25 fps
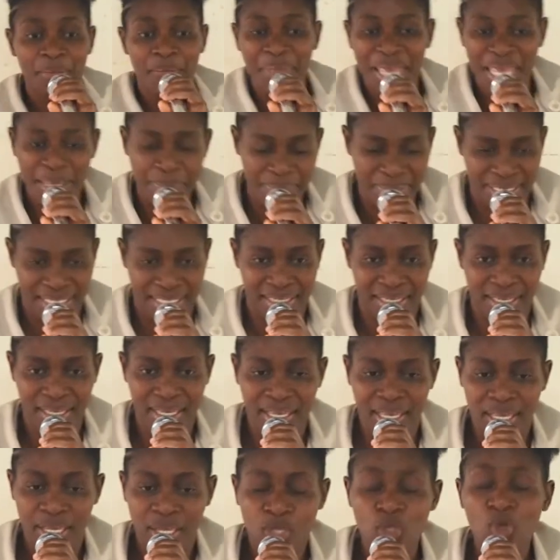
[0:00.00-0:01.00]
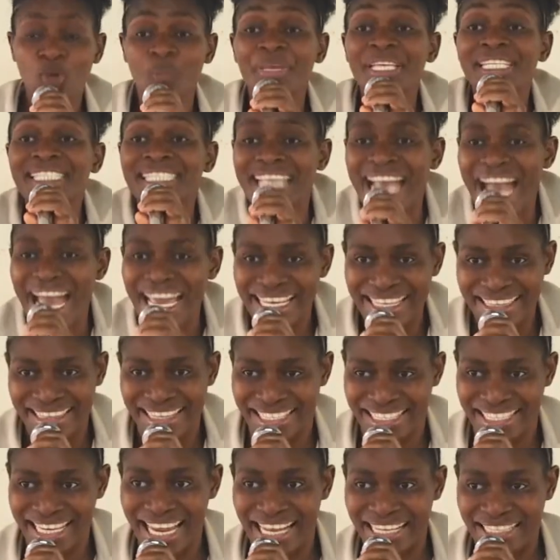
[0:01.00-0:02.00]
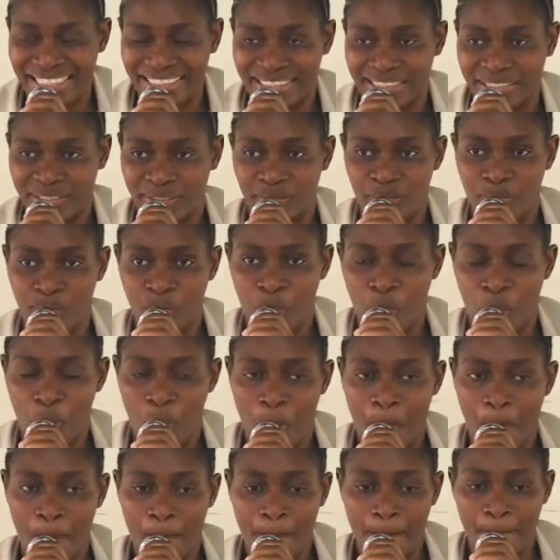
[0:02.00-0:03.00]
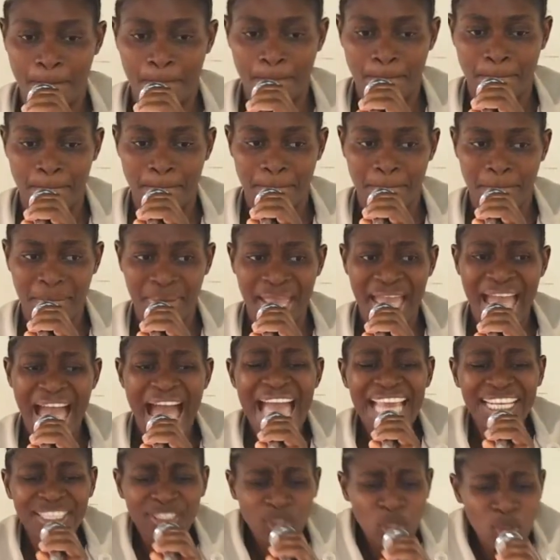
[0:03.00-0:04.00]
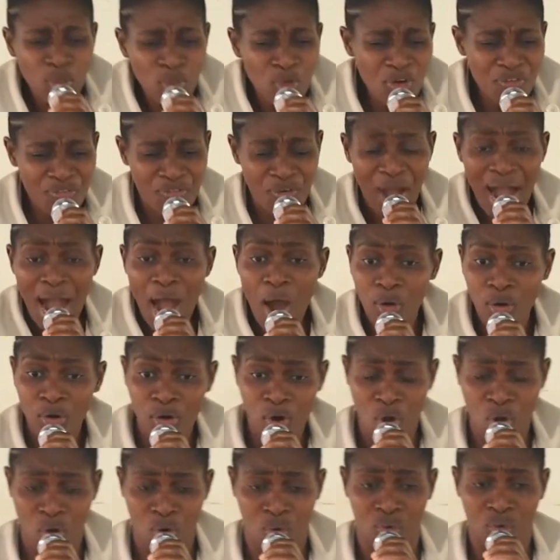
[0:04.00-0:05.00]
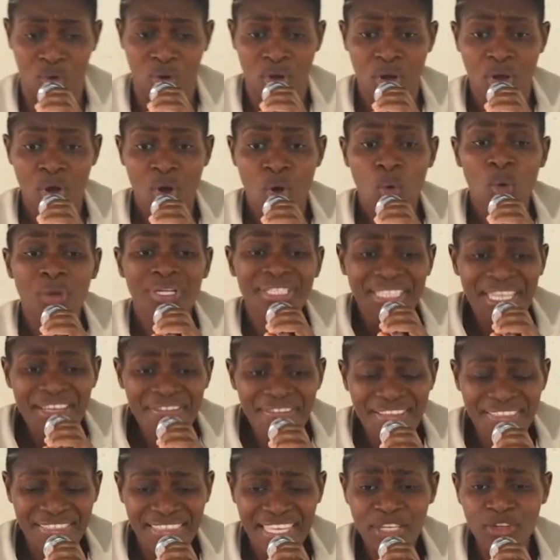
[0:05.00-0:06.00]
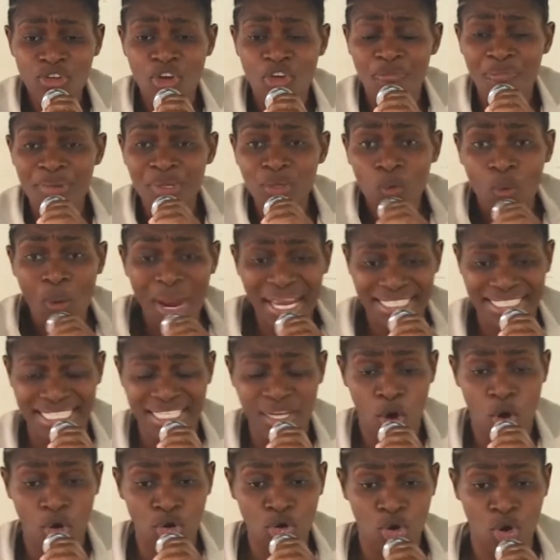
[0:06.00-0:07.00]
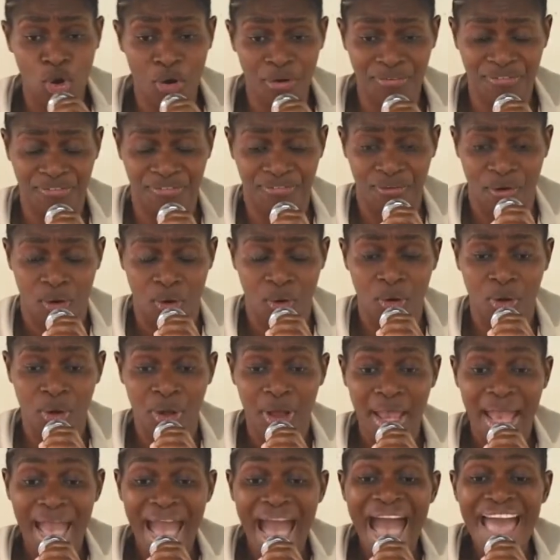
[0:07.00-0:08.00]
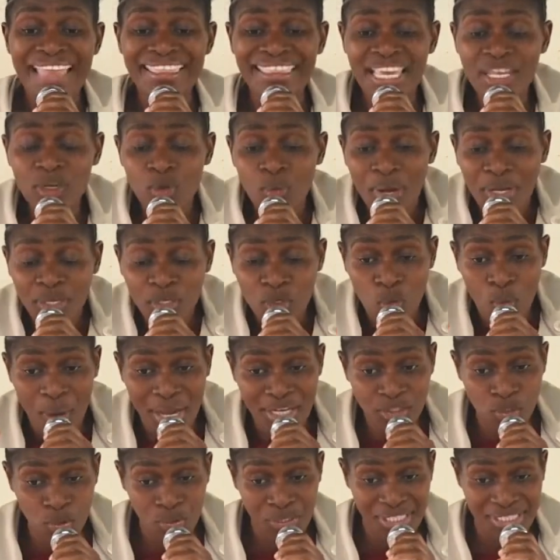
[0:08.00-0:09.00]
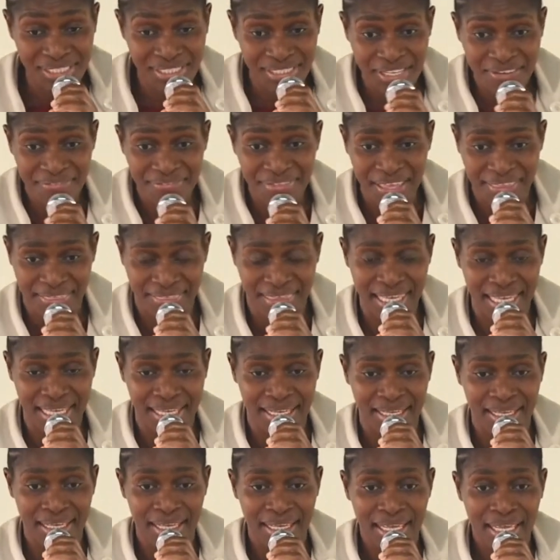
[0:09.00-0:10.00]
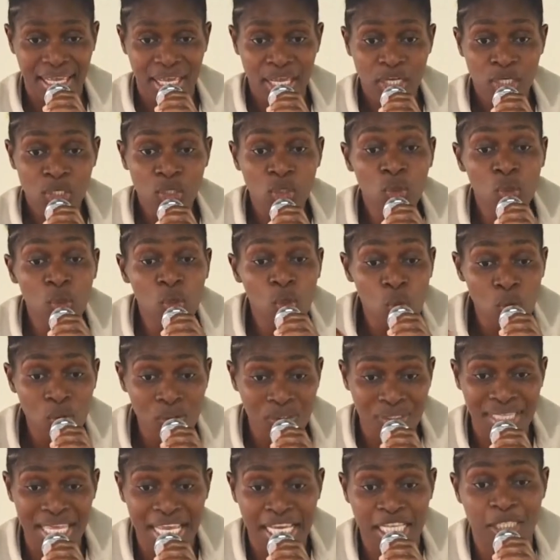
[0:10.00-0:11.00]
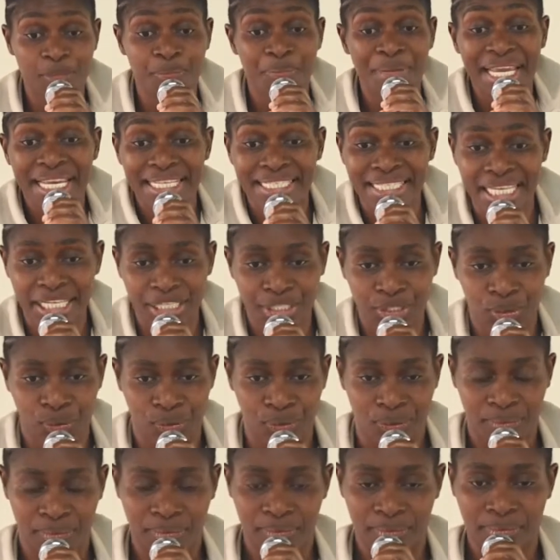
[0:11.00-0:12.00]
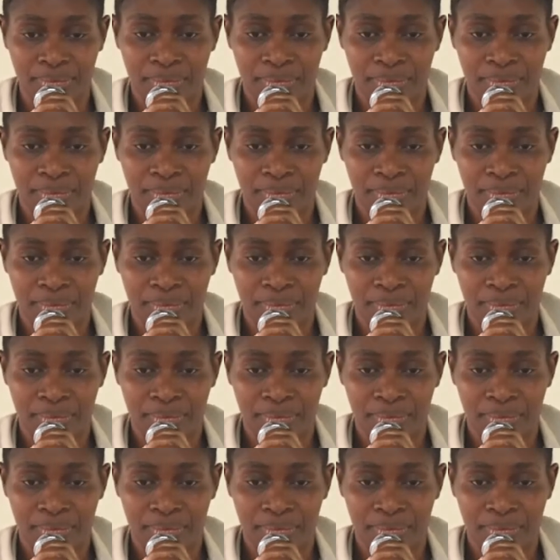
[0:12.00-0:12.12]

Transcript: the baby, you miscarry the child. I don't know for how long. Whatever thing you've been waiting on God for, and then when you want to receive the thing, you lose the expectation.